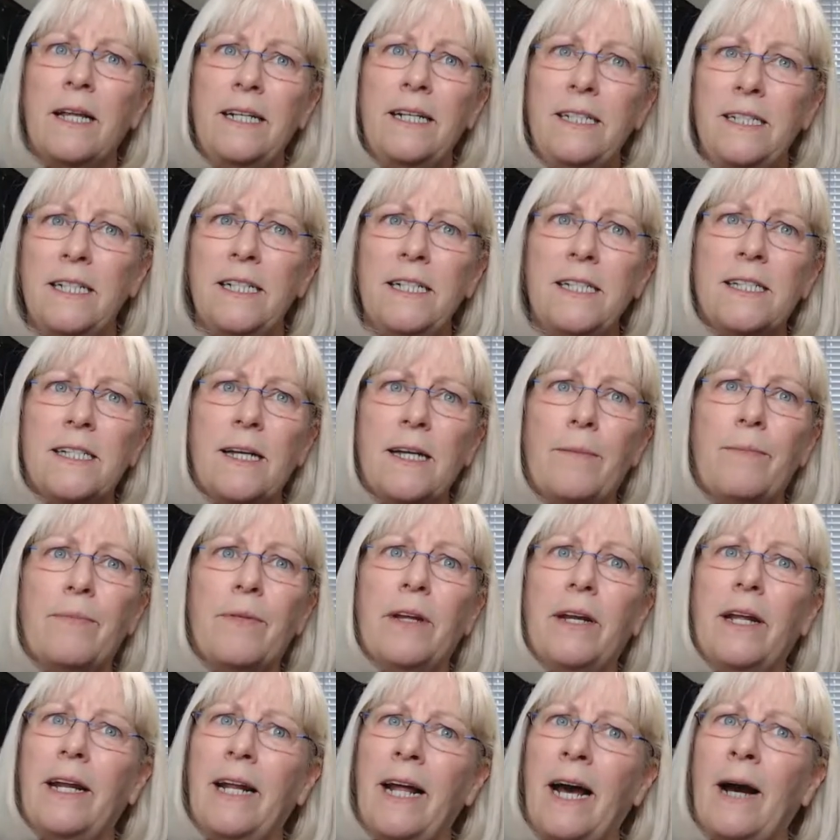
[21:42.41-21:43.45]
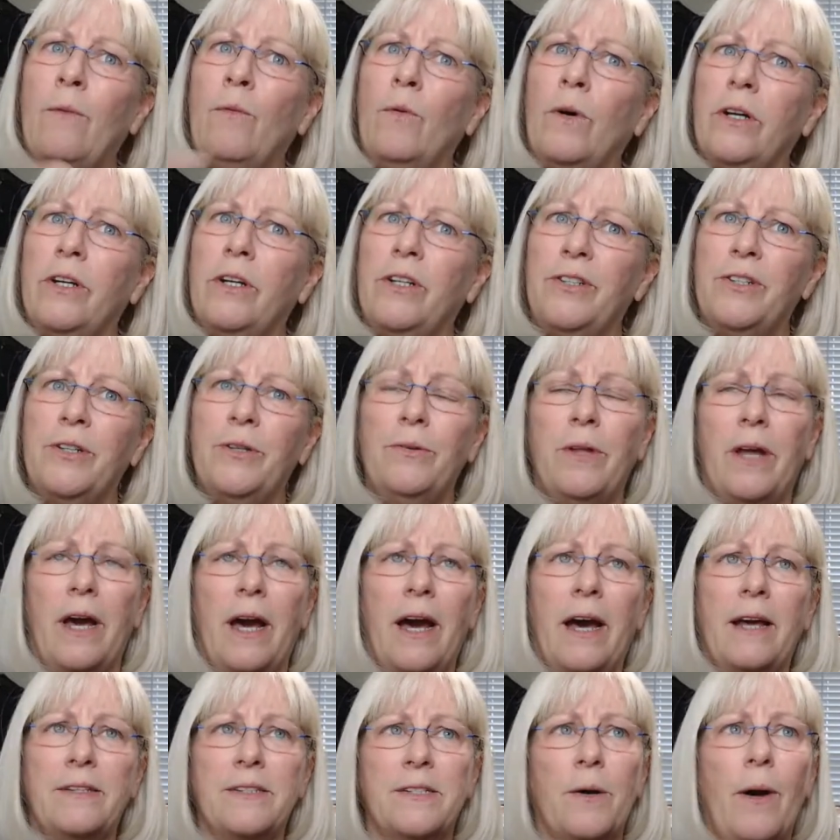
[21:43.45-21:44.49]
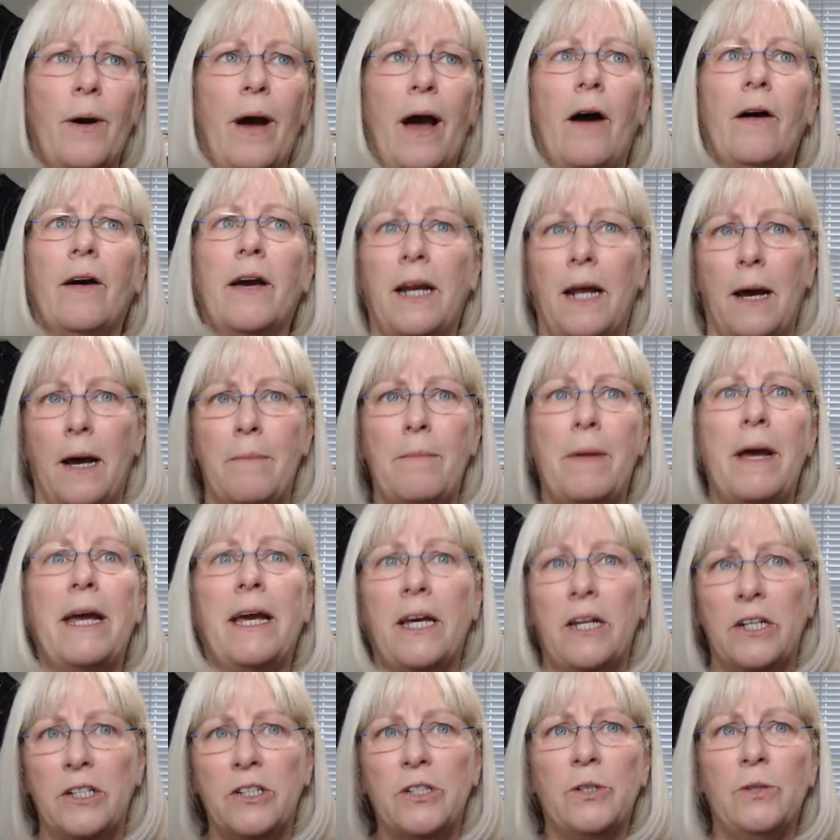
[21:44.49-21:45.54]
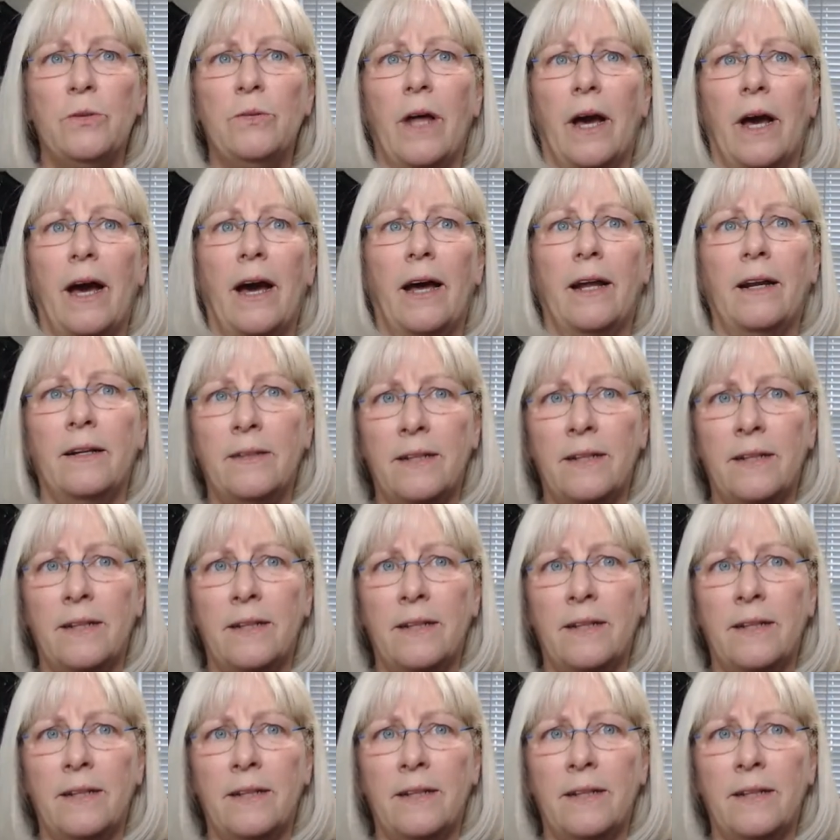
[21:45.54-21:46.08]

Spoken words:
they did something, and I want to do that. So how can I make it do that?